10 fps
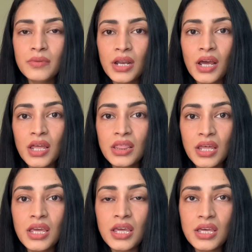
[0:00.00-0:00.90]
that I
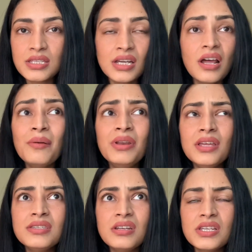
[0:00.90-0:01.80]
think is that, I mean,
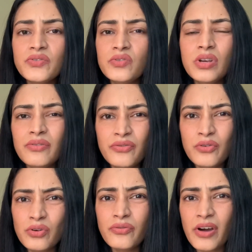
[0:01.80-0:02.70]
it stays for only
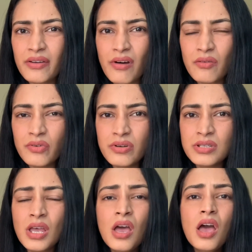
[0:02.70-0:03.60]
4 to 5
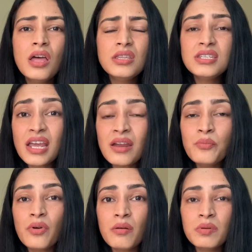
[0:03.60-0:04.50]
hours. The second
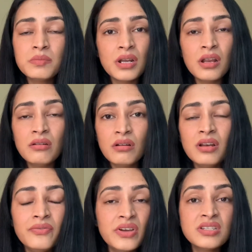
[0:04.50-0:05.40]
problem that I
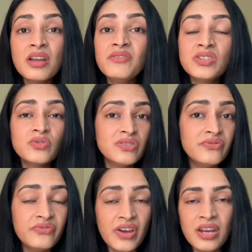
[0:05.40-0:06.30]
really faced, and which was
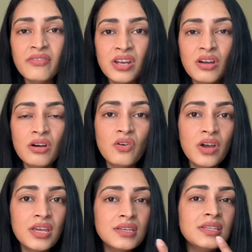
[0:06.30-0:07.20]
very
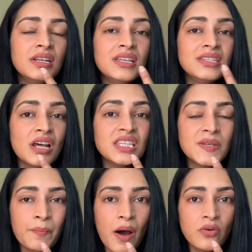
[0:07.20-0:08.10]
annoying, is that it
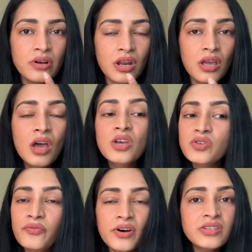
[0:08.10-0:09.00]
starts powdering.
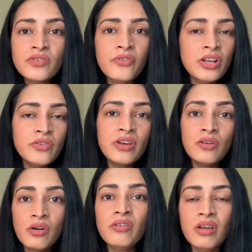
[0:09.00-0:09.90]
So first of all, you
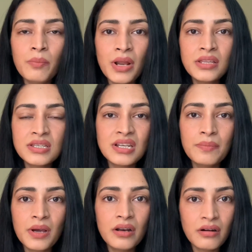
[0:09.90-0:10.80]
cannot reapply this
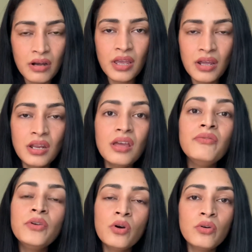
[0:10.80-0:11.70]
lip color again.
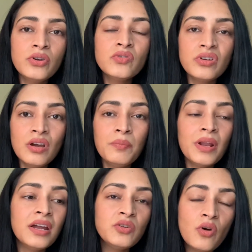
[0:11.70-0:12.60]
If you are going to
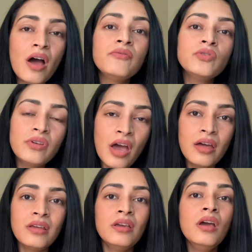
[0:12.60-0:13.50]
reapply it, you have to carry